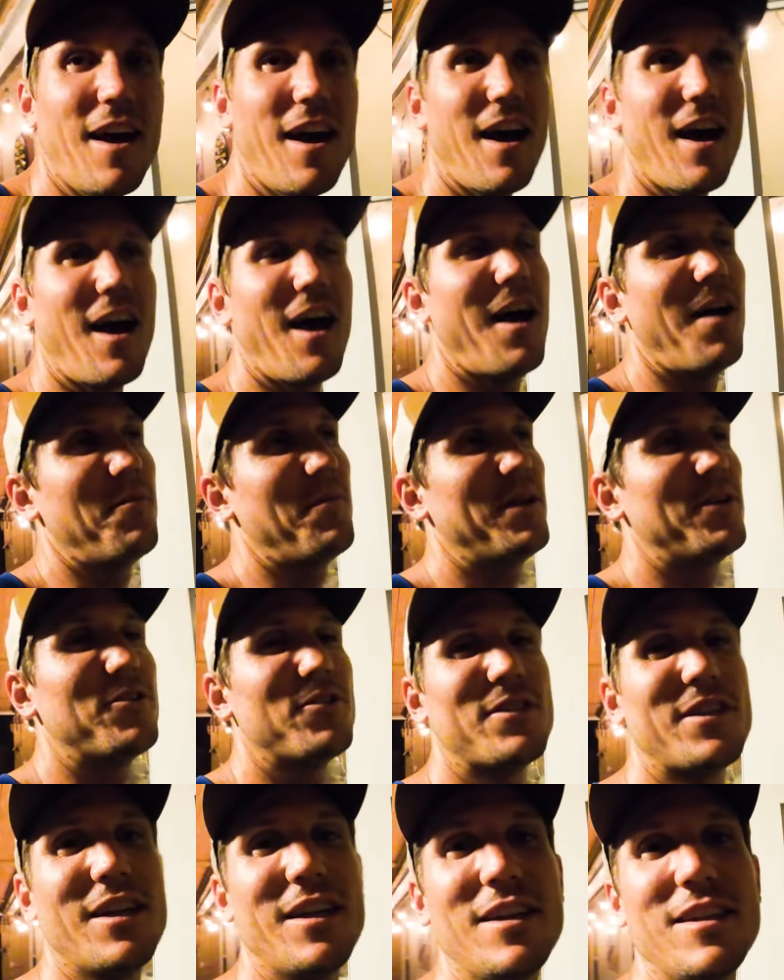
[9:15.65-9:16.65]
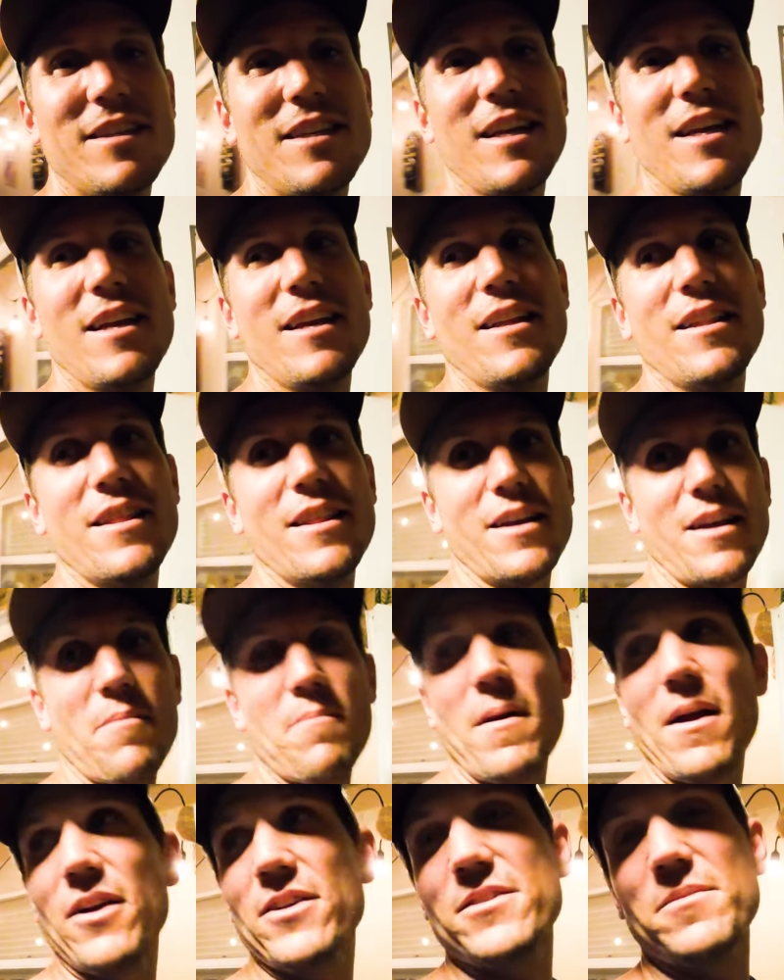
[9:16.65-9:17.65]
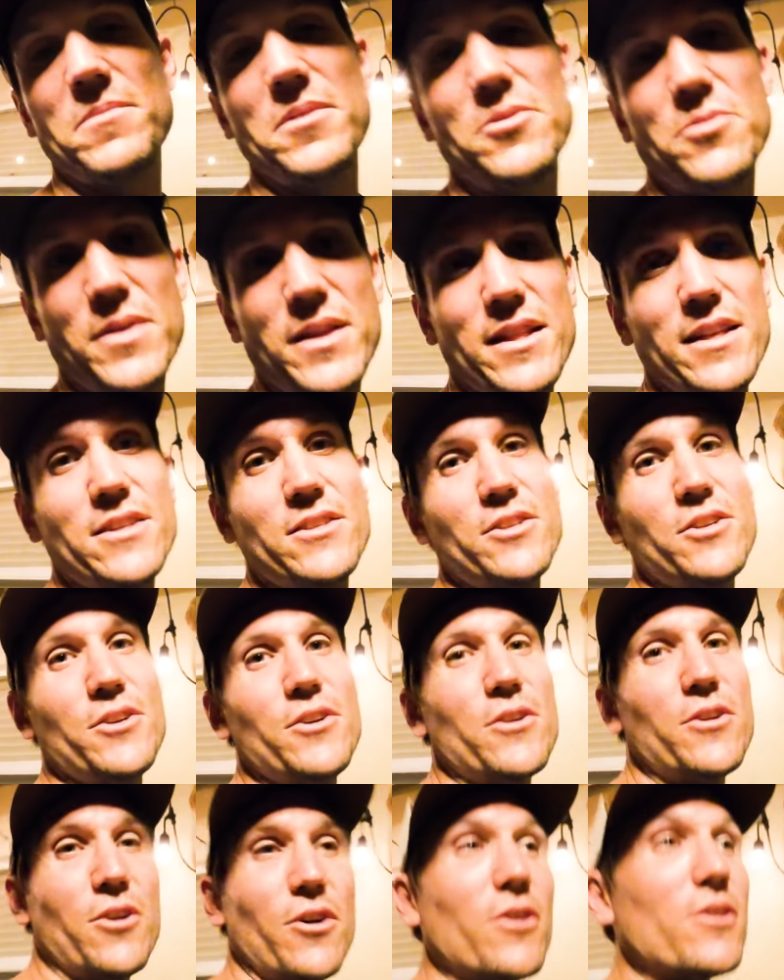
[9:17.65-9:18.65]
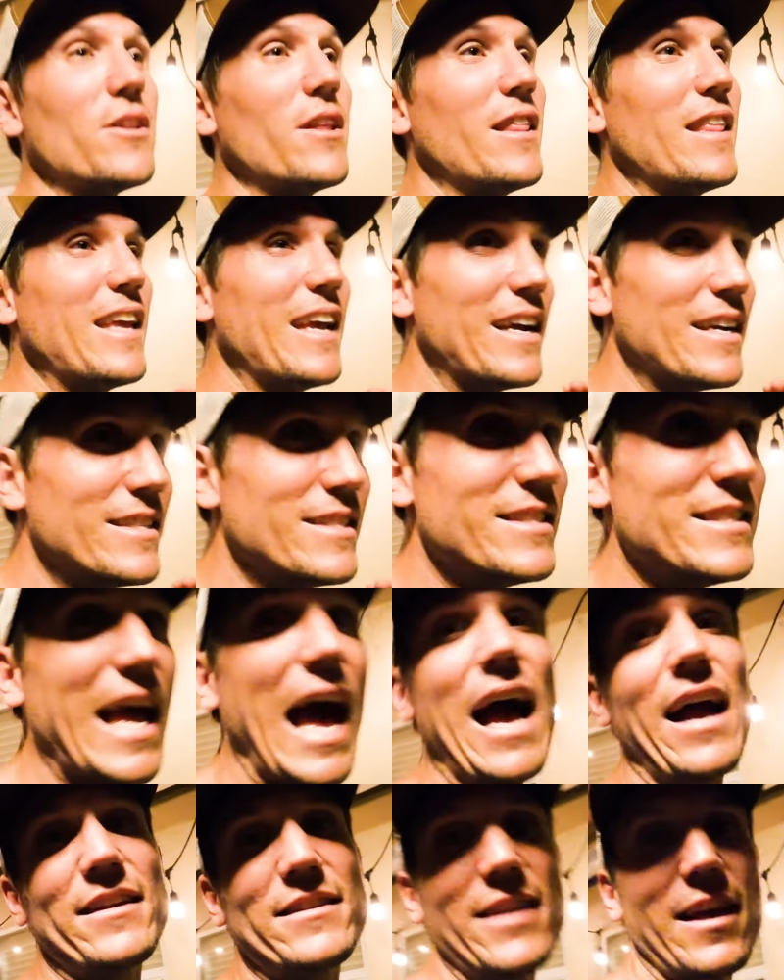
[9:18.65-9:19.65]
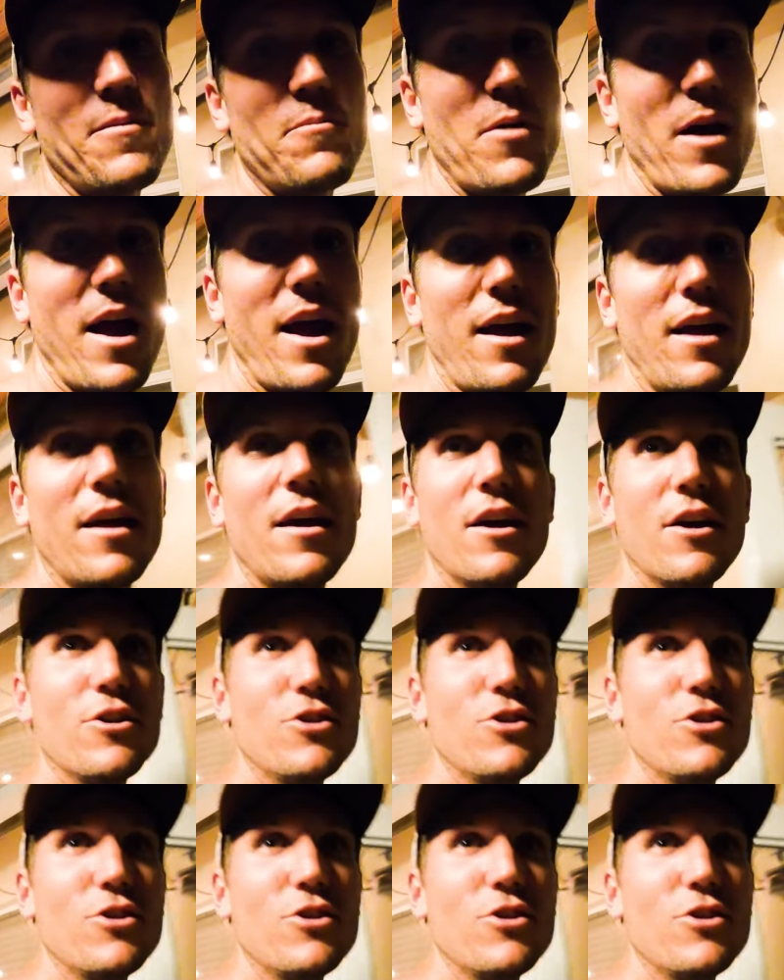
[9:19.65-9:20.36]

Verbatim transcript: uh, I'm interested to see the comparison between these two cooked the exact same way.